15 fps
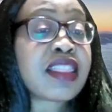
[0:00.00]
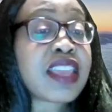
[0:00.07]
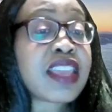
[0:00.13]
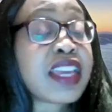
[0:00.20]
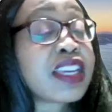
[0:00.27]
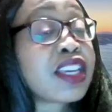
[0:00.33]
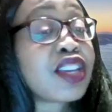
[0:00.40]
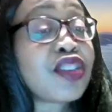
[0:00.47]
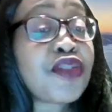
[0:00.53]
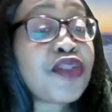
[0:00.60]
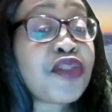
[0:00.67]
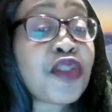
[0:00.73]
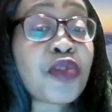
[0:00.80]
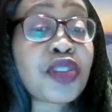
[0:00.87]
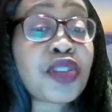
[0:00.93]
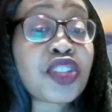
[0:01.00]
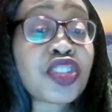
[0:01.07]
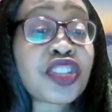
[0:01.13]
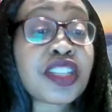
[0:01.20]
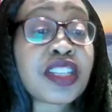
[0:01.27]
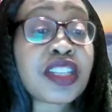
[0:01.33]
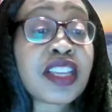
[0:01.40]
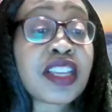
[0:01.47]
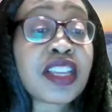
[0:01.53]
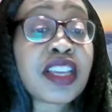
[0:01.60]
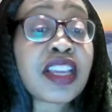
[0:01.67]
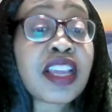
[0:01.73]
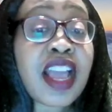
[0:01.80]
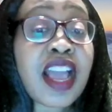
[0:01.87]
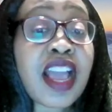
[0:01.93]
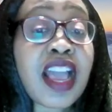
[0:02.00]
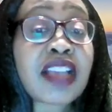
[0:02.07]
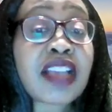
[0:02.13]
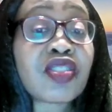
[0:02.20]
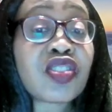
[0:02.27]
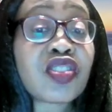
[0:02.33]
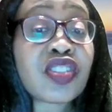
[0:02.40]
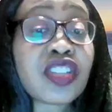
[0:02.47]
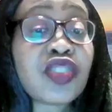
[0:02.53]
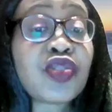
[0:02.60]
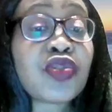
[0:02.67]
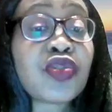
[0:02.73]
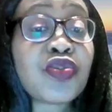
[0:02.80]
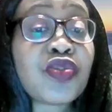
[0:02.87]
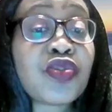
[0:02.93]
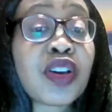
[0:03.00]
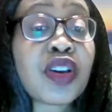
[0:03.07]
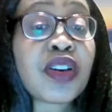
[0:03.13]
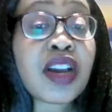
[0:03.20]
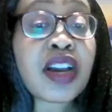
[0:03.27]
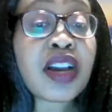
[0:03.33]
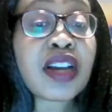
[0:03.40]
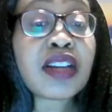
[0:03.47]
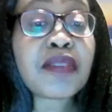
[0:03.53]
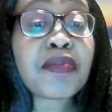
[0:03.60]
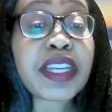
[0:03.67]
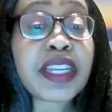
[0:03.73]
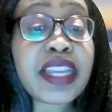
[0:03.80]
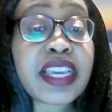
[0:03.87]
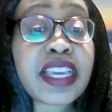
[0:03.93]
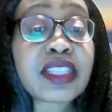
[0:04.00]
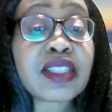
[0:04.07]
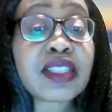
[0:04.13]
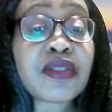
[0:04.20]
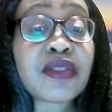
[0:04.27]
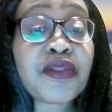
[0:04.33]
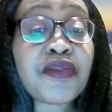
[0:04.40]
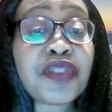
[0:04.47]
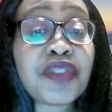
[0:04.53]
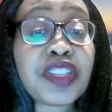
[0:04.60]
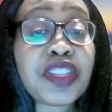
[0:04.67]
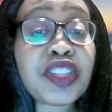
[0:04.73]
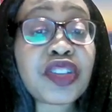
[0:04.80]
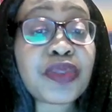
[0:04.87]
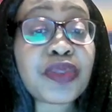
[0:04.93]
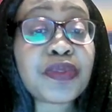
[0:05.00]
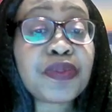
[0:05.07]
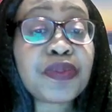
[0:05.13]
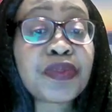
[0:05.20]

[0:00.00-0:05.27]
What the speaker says: Thank you for watching, and see you in my next video.